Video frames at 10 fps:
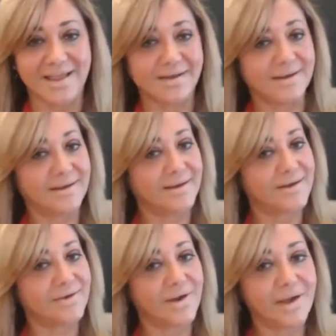And
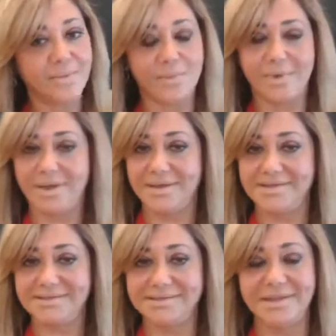here I
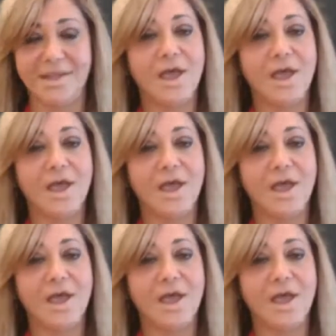was,